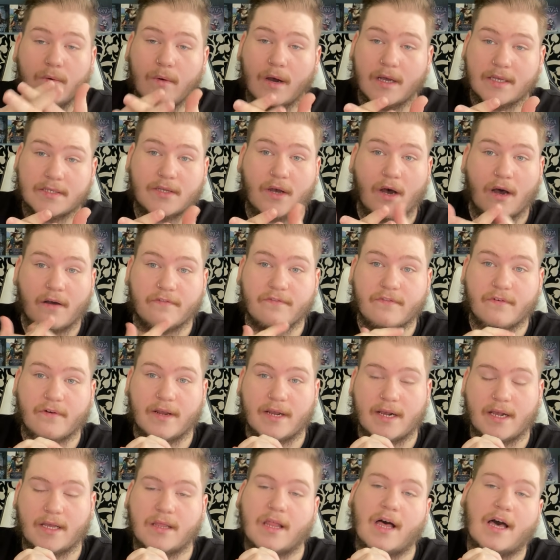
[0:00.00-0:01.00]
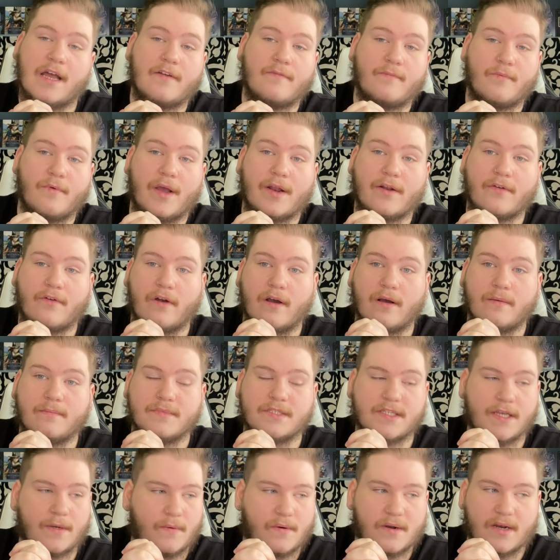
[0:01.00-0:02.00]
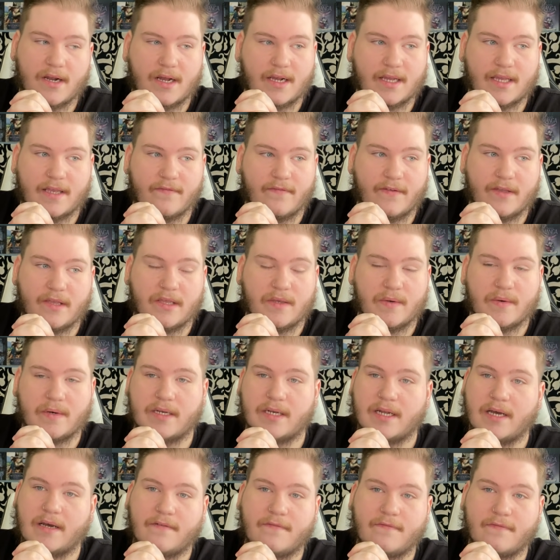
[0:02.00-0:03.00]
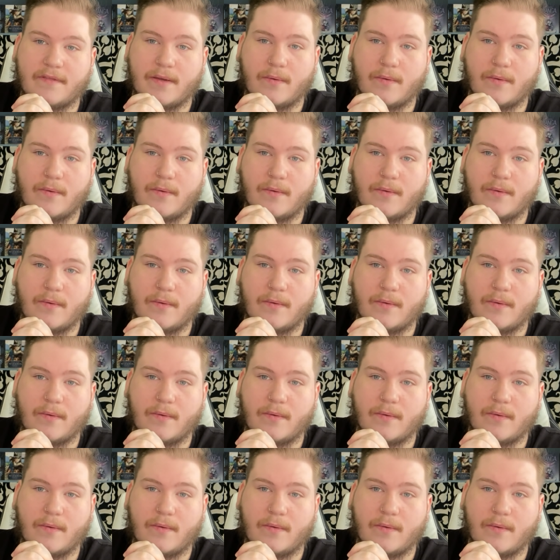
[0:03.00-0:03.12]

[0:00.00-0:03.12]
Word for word: was offering a lot of breadcrumbs. They were not giving you enough.